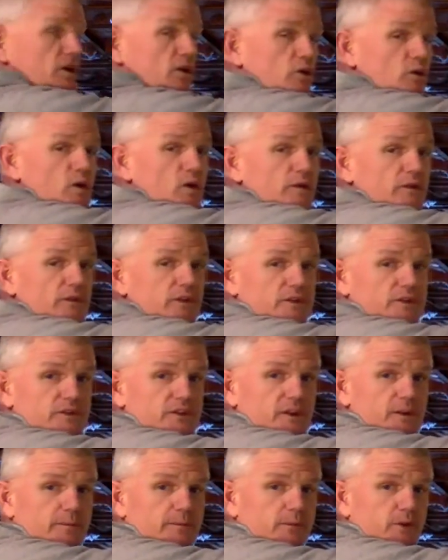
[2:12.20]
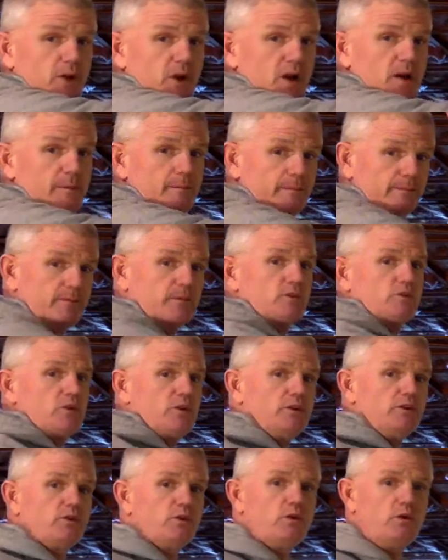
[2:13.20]
go over this up top, so
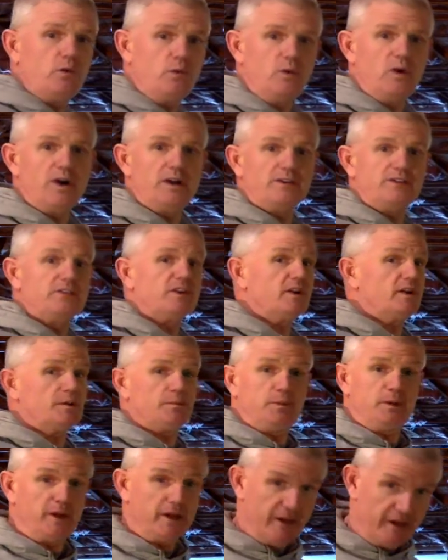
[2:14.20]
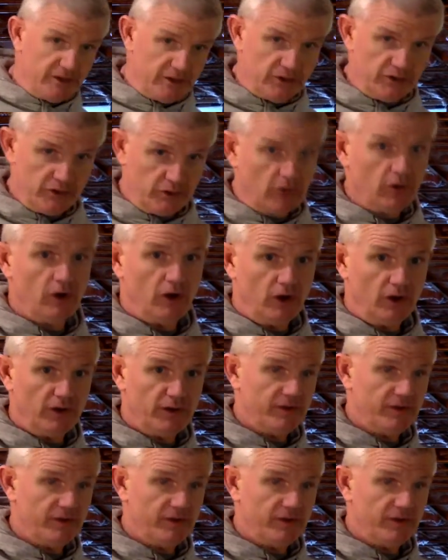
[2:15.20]
I'll do it once and it applies all the